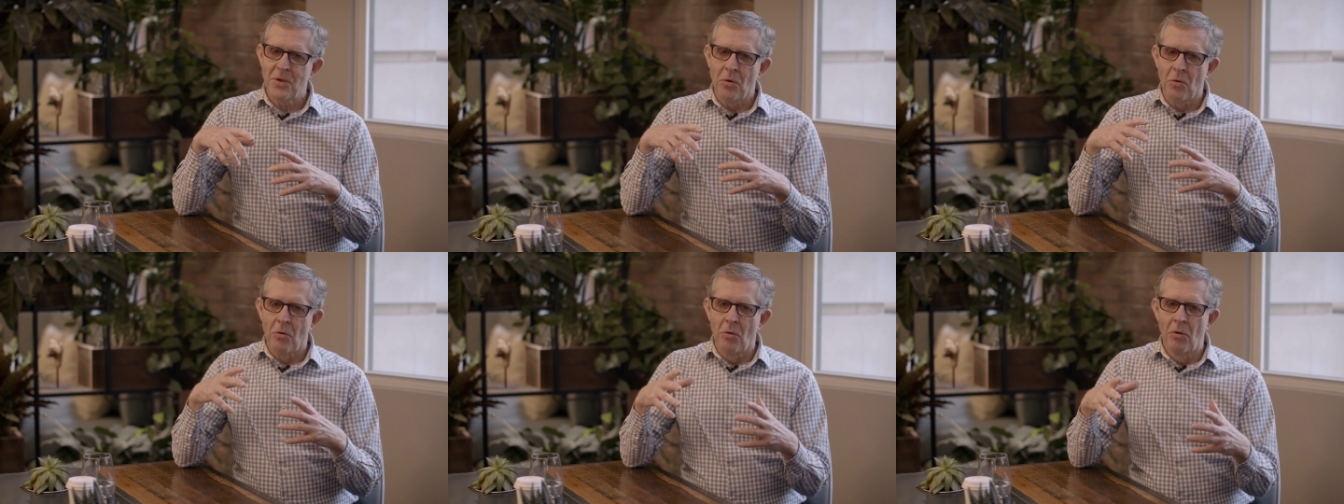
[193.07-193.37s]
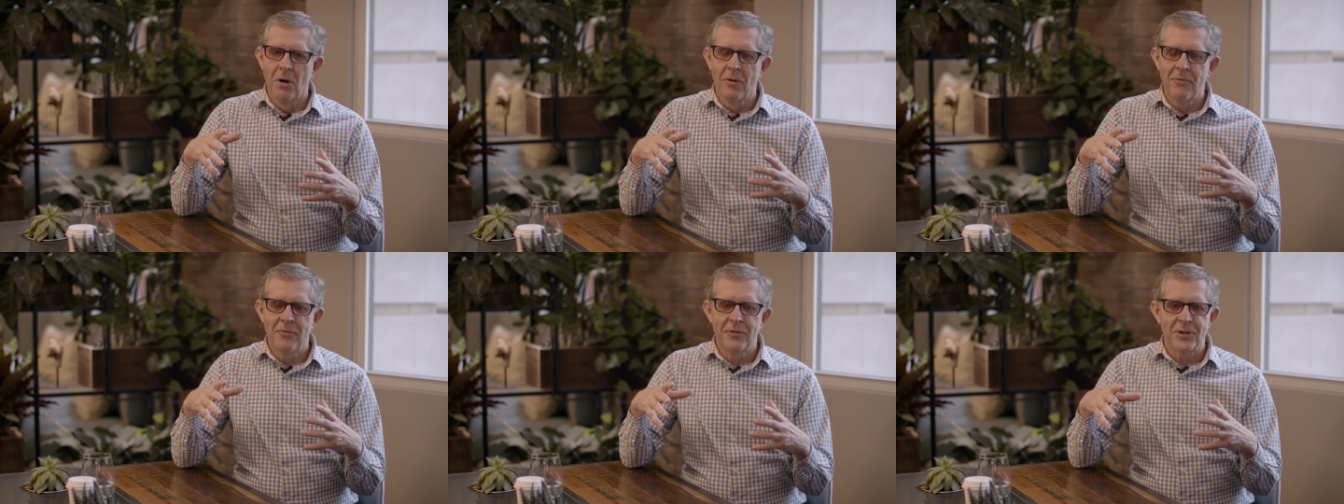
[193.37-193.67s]

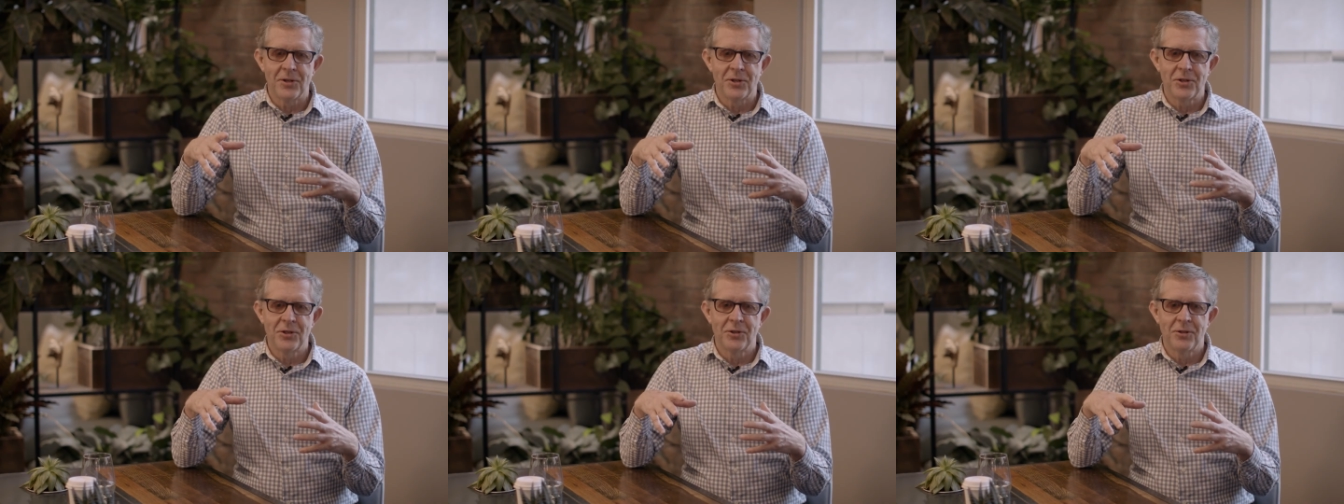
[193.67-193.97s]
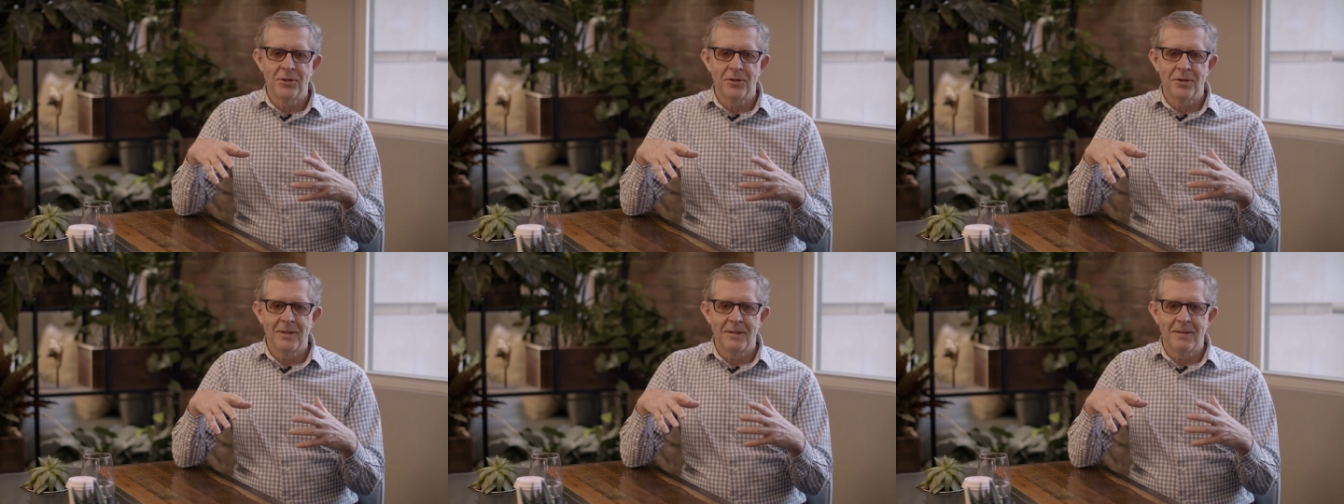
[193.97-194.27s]
All of
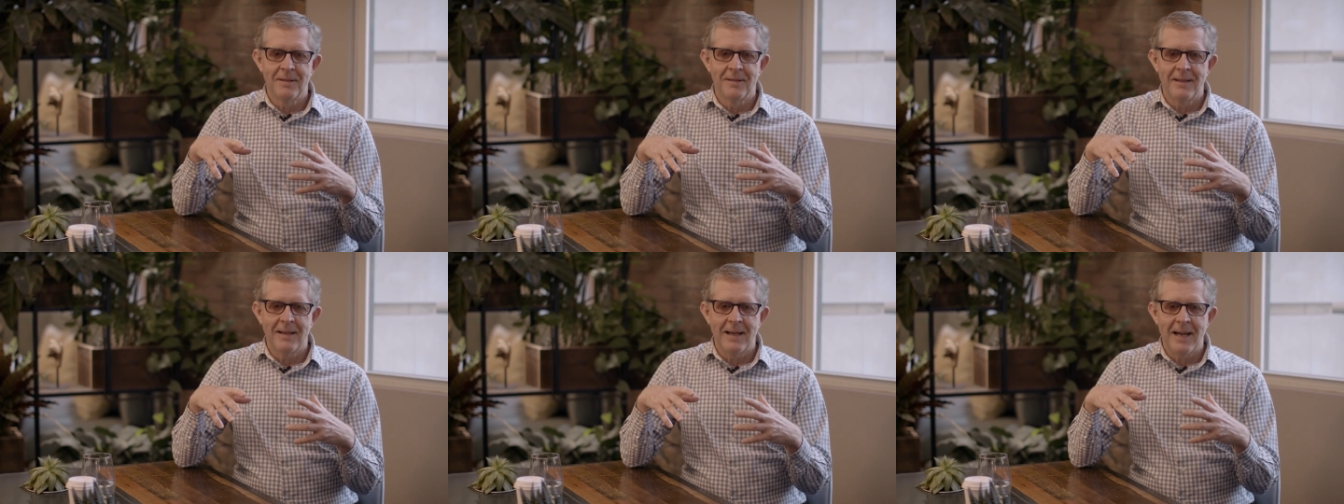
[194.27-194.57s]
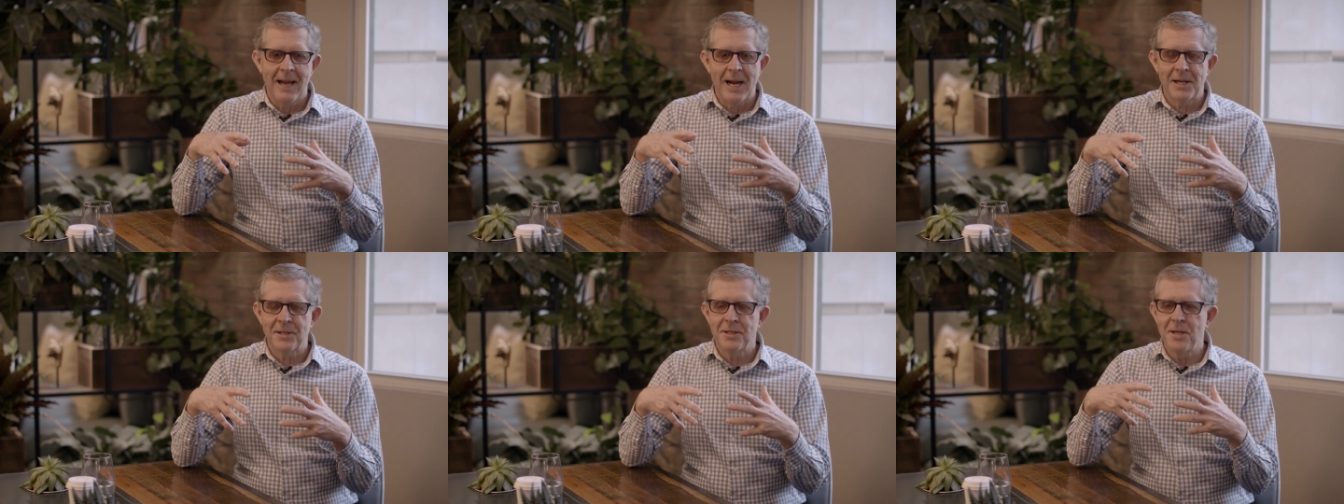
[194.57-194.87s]
us
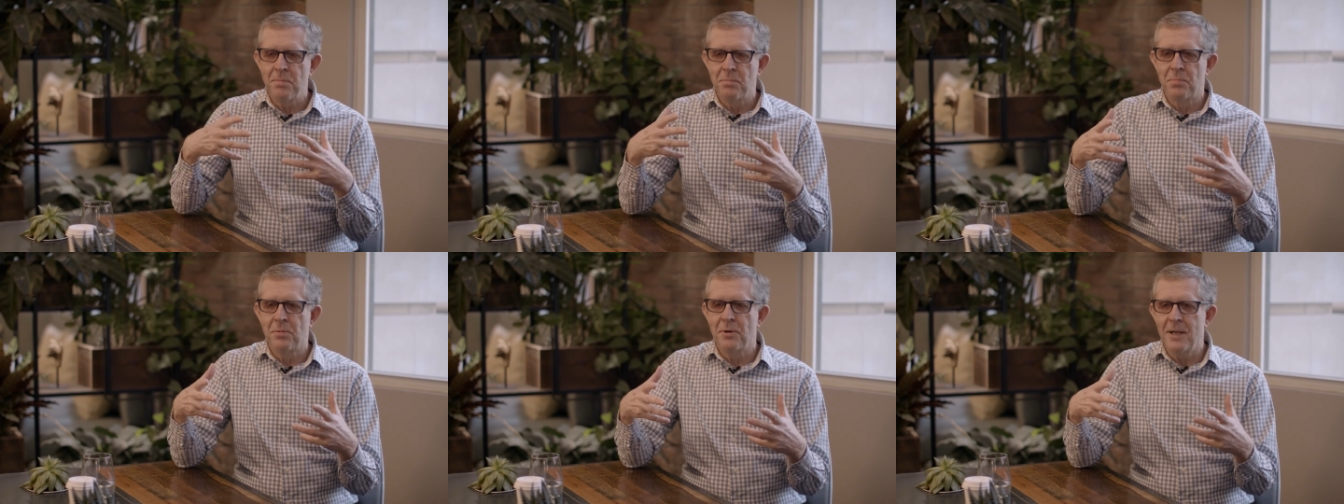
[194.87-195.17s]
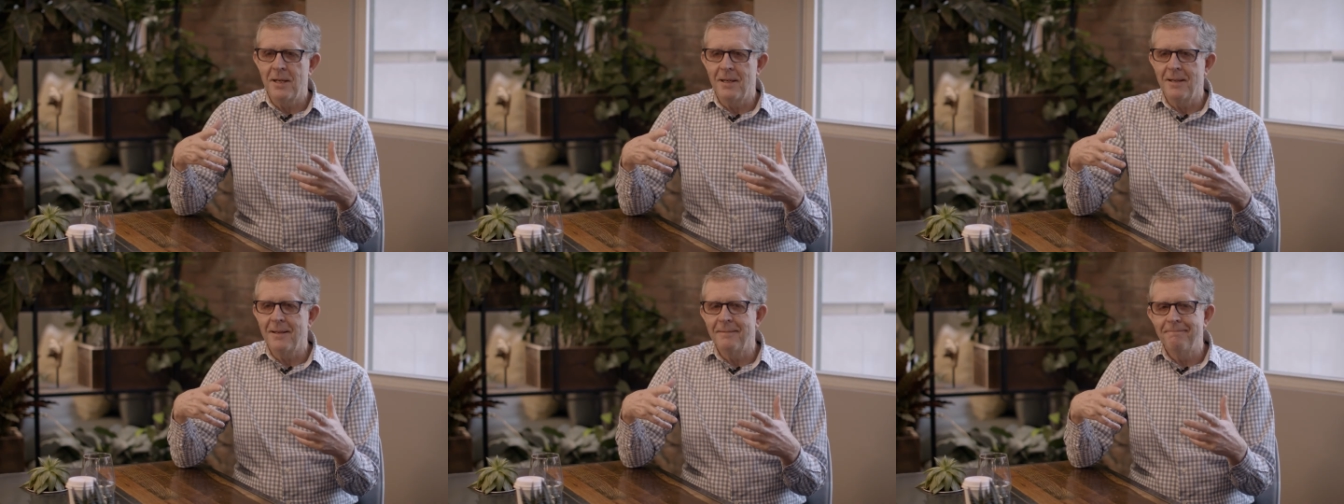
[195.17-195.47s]
actually
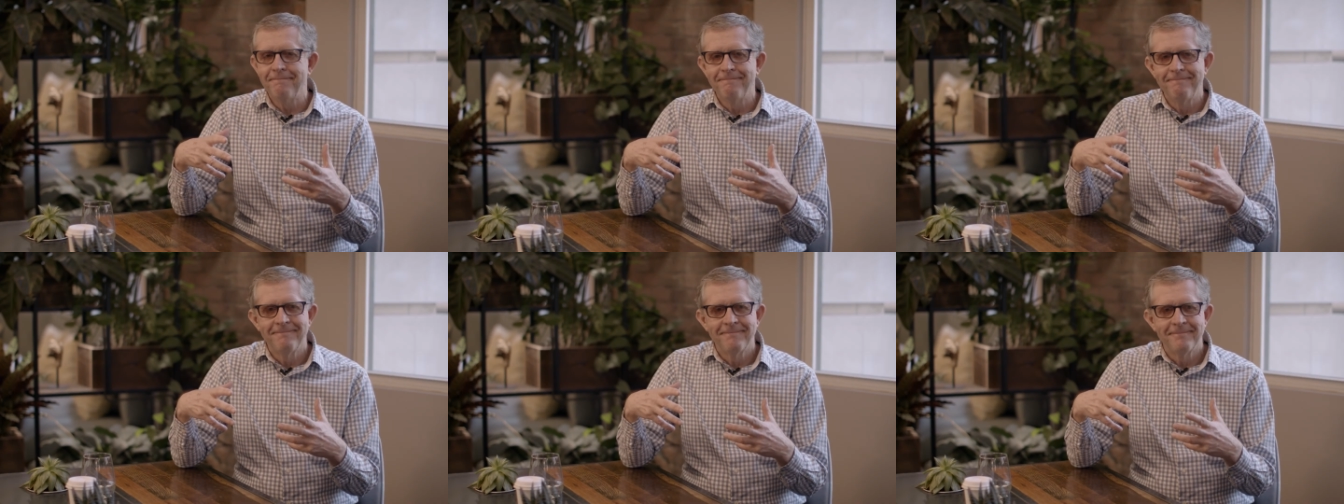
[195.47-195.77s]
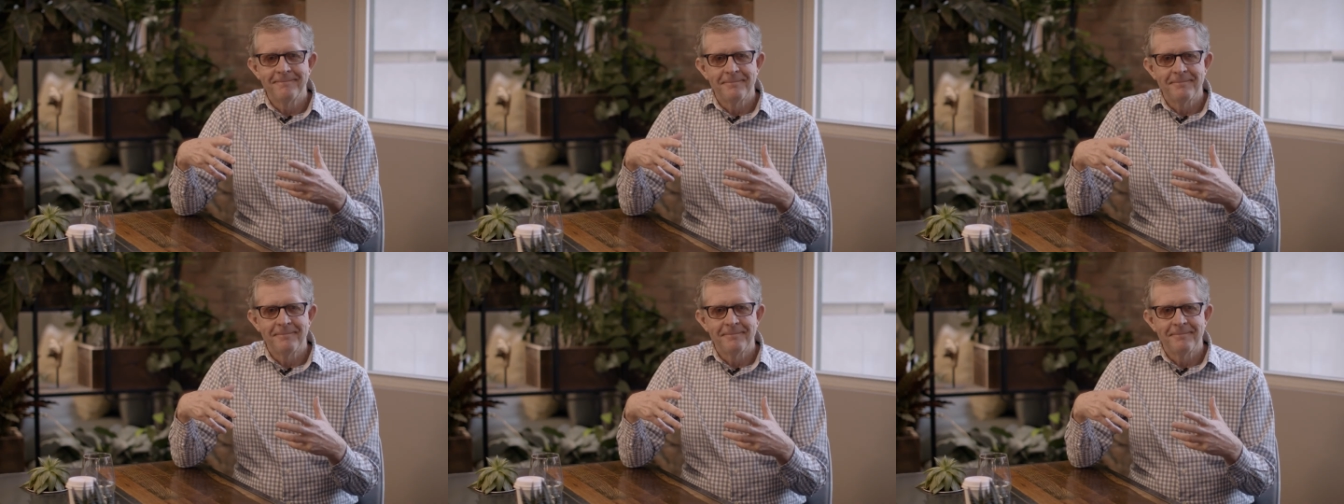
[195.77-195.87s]
bring